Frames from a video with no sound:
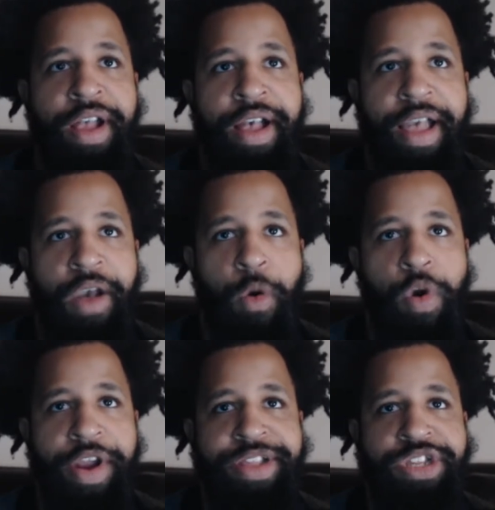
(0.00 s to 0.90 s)
or
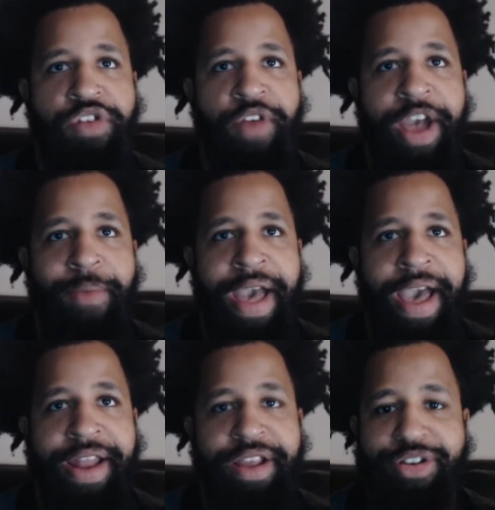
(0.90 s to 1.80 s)
Instagram
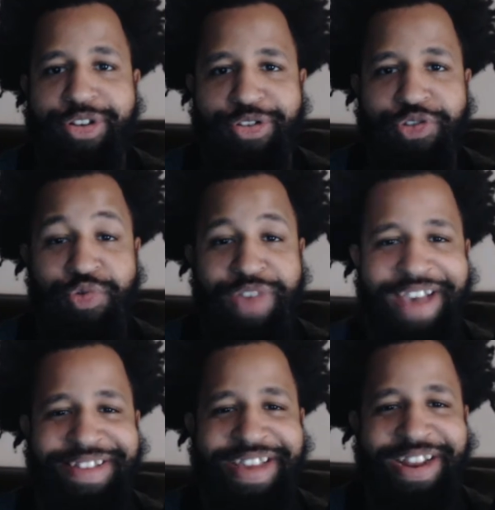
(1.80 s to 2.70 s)
at, you
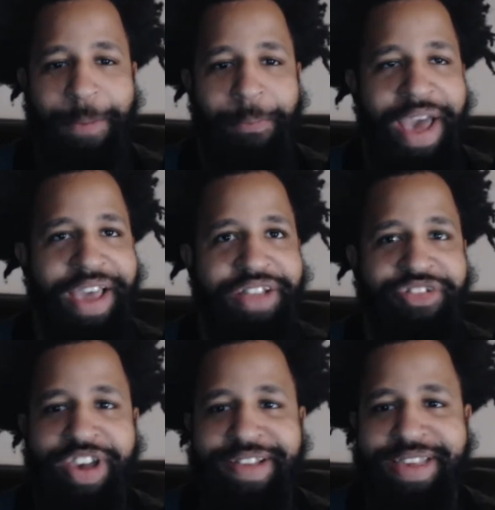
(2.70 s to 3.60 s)
guessed it, Mike
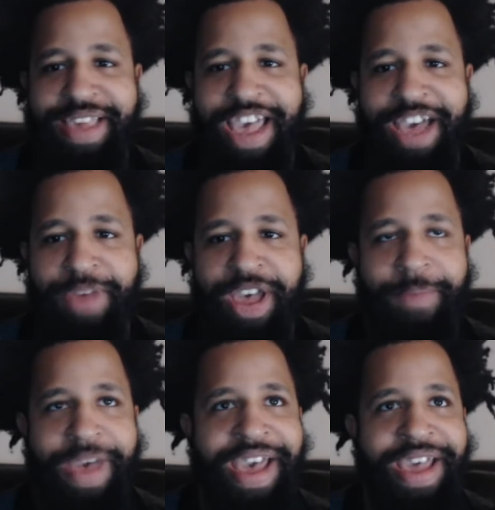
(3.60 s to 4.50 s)
Jesse
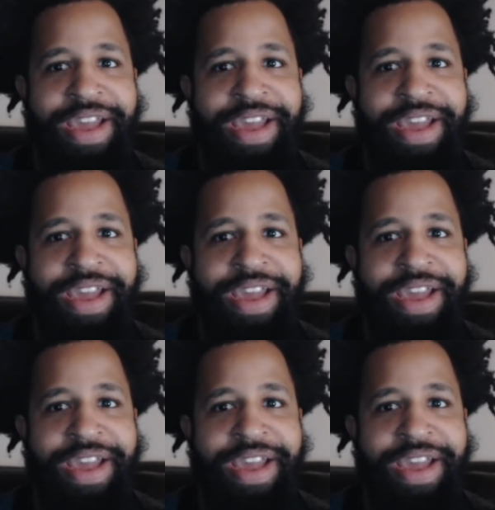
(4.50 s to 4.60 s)
MMA.